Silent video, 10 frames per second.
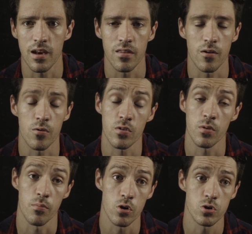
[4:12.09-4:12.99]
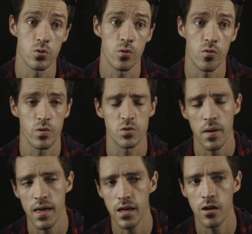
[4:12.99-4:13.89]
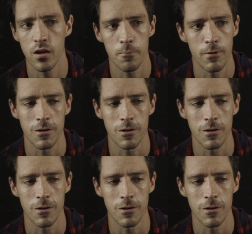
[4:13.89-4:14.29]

and there's commercials which pay good,